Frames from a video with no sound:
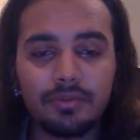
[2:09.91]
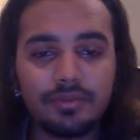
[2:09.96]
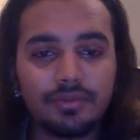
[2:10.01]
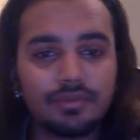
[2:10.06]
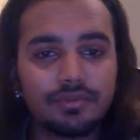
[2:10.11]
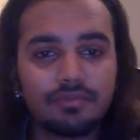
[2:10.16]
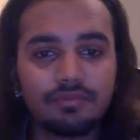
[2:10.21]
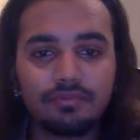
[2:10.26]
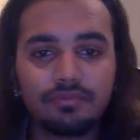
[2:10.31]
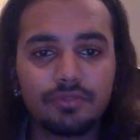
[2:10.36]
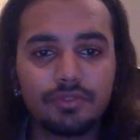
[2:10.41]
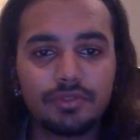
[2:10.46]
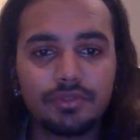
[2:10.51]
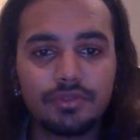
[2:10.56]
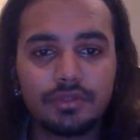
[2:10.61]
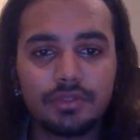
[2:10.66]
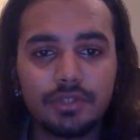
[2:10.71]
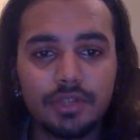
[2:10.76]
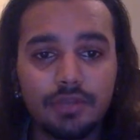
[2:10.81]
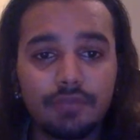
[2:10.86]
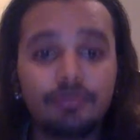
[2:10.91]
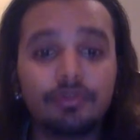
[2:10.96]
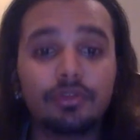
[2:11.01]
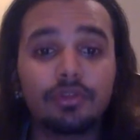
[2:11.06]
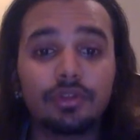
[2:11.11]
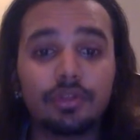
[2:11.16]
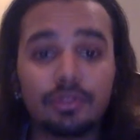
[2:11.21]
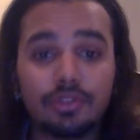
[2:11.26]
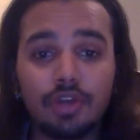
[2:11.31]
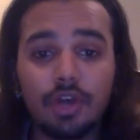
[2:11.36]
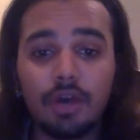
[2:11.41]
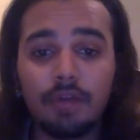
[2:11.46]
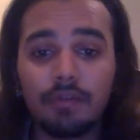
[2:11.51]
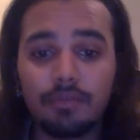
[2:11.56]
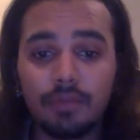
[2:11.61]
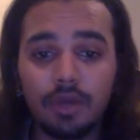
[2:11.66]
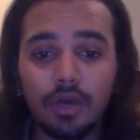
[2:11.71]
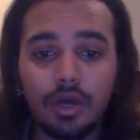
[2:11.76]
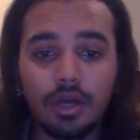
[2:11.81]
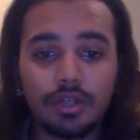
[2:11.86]
is definitely
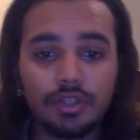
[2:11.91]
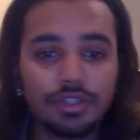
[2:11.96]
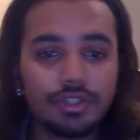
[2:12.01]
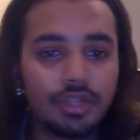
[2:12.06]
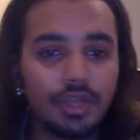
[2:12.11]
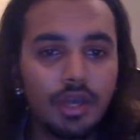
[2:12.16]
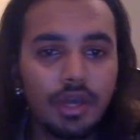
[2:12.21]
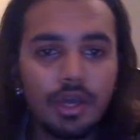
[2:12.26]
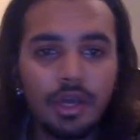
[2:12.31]
top-notch.